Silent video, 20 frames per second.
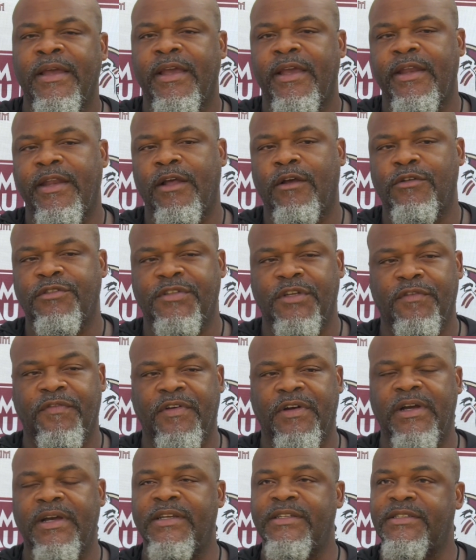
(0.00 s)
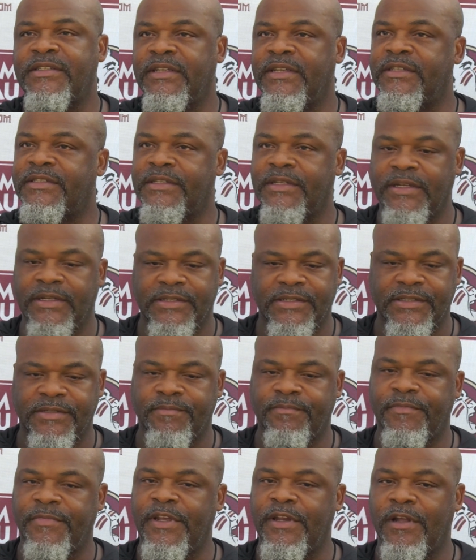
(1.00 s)
You know, so for us, it's
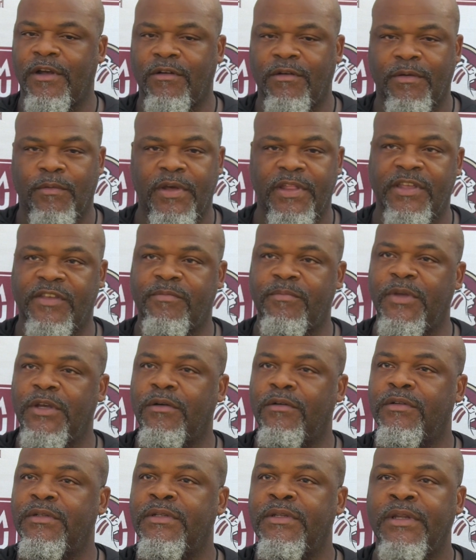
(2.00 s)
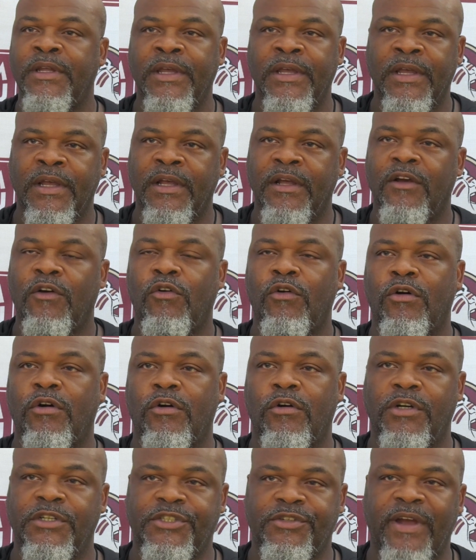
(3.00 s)
you know, whether it's Milton,
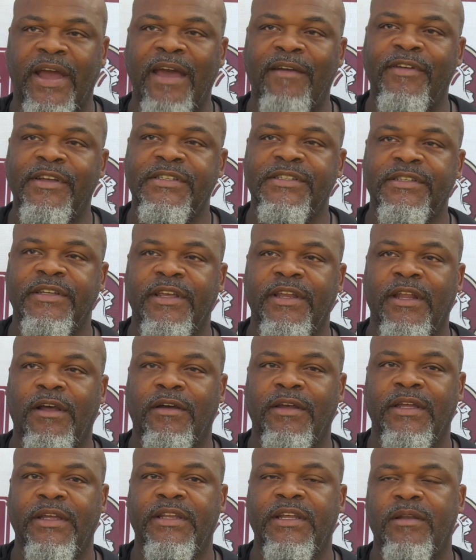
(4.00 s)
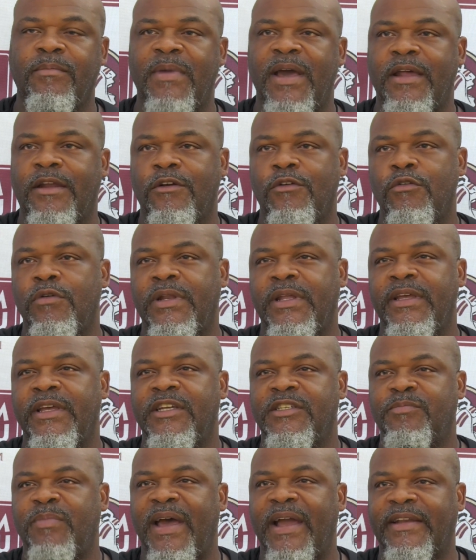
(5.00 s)
or Travis, you know, it doesn't matter who it
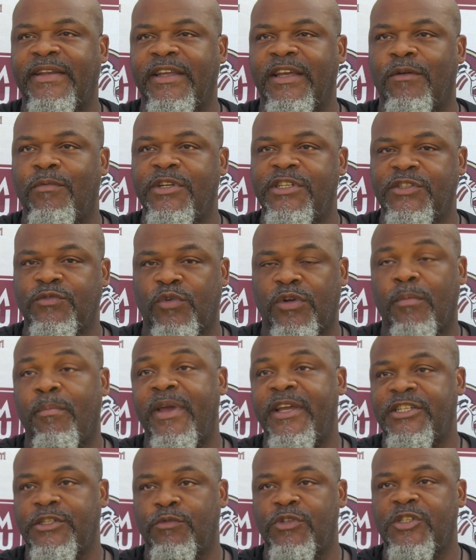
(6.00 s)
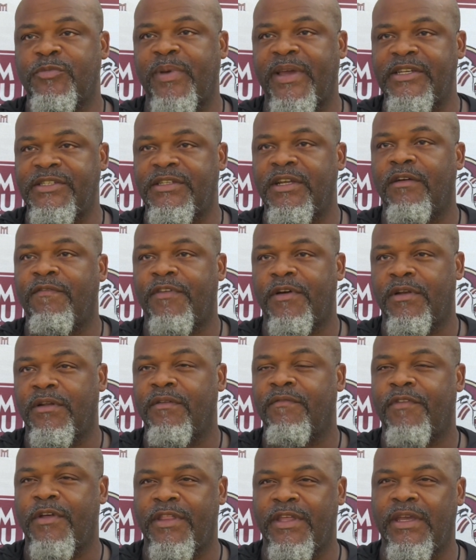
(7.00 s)
is back there. We just want to make sure we're spaced up for the
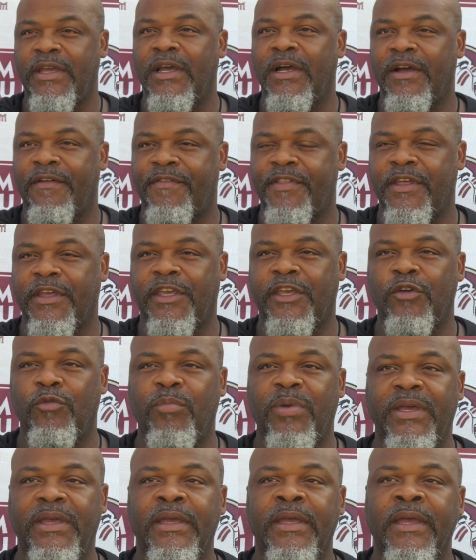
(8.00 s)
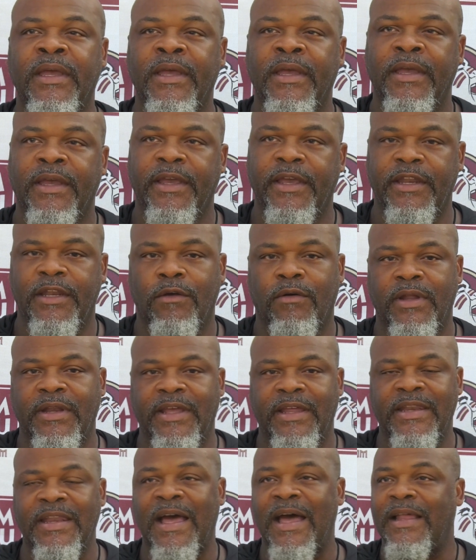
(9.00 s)
QB, you know,
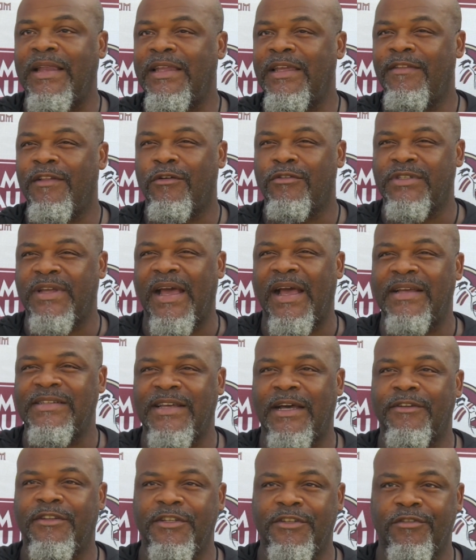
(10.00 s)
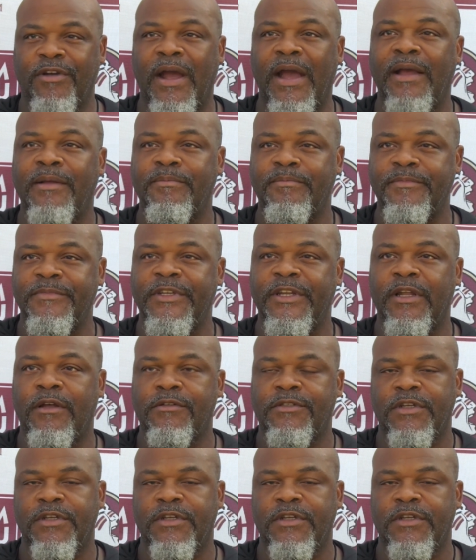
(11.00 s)
and not leave those guys out to dry, you know.